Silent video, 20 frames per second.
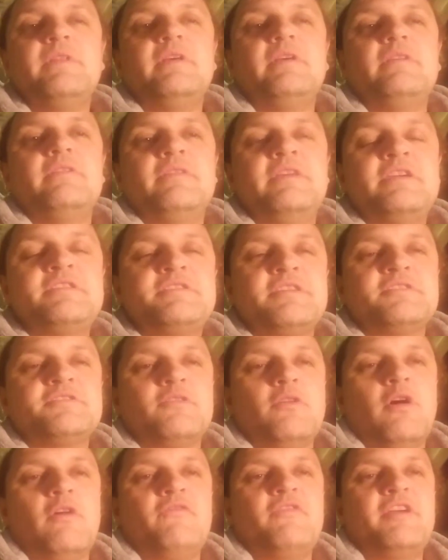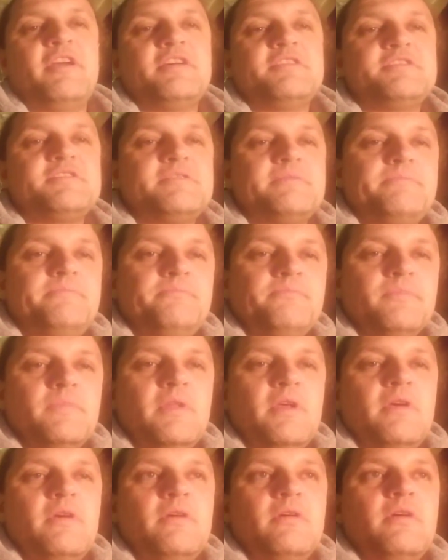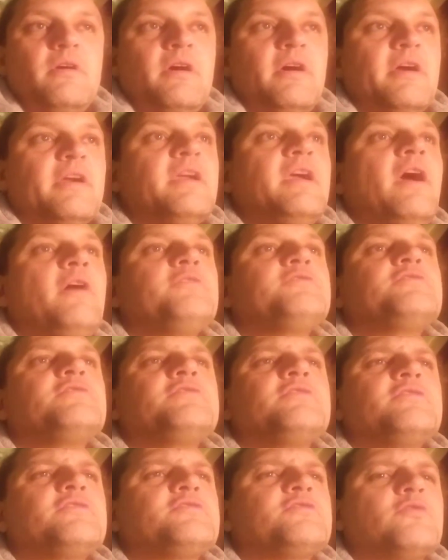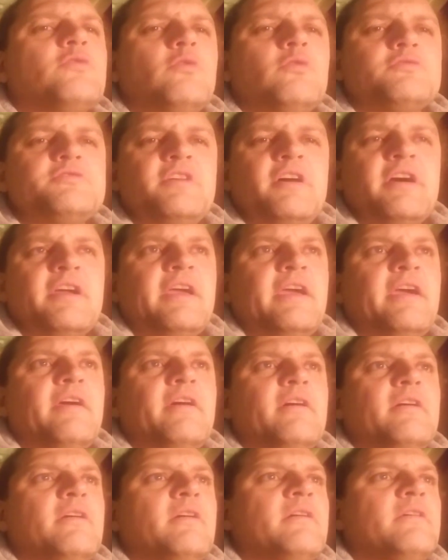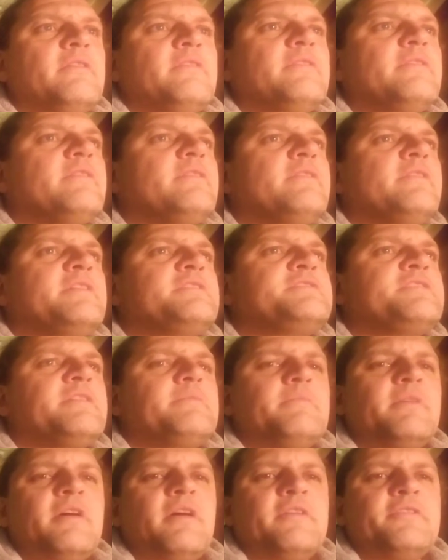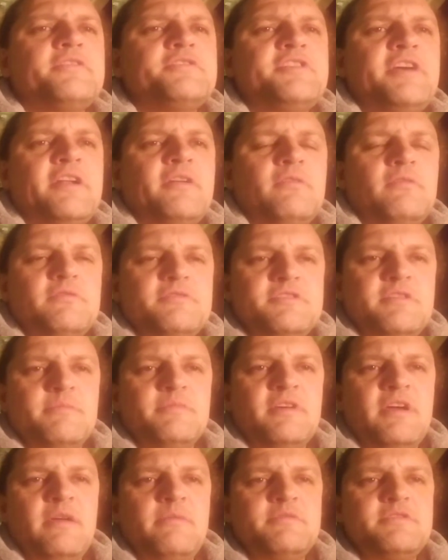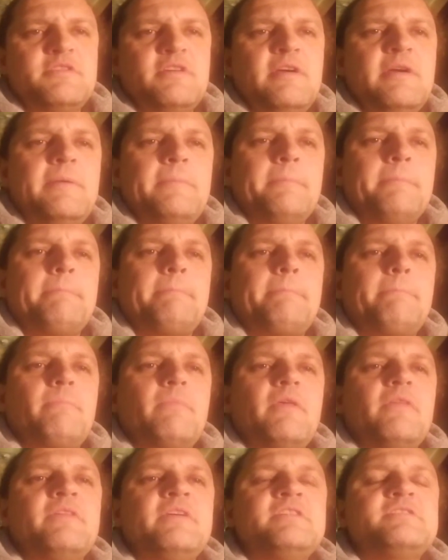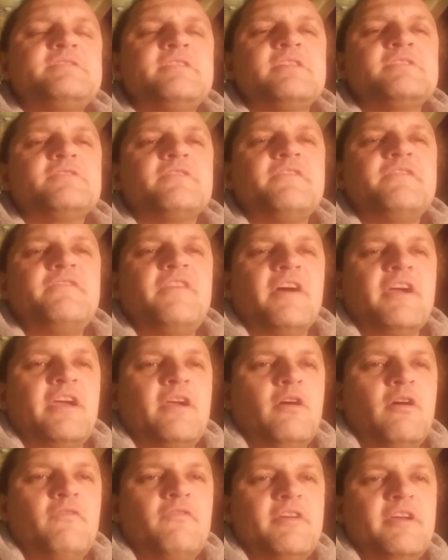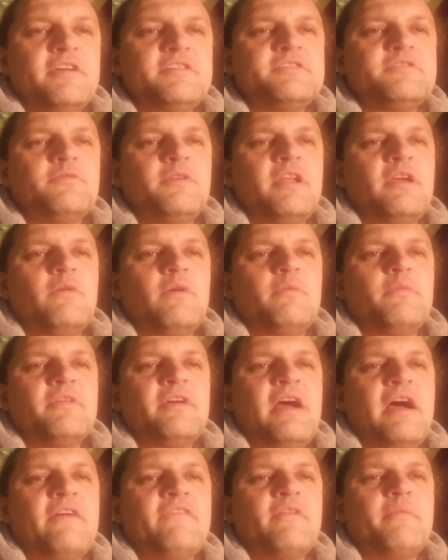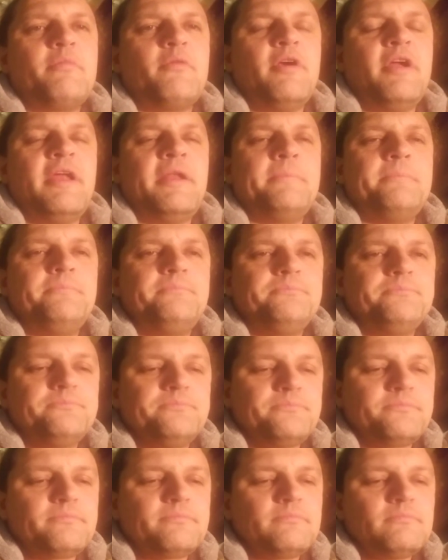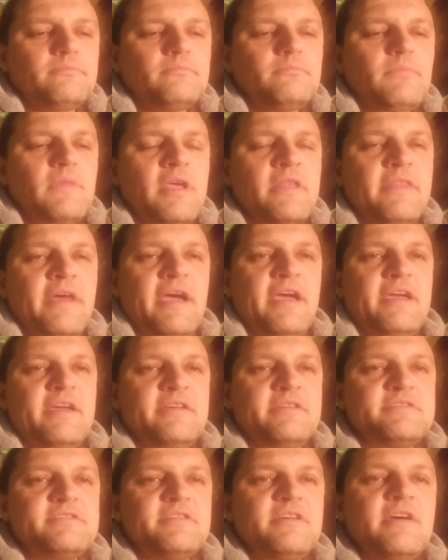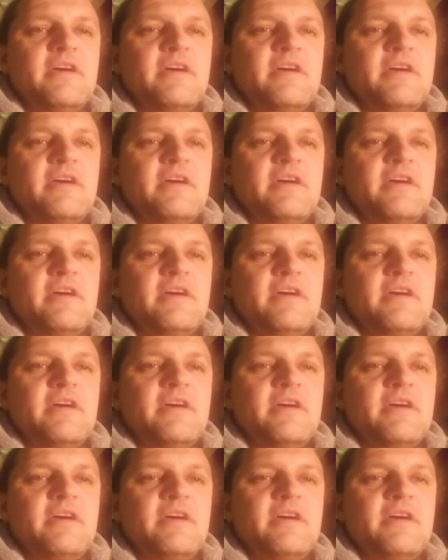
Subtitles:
these things are obvious. Counter to the trolls that I get on this and my other channel sometimes, these things are fucking obvious to anyone with half a brain. And that is,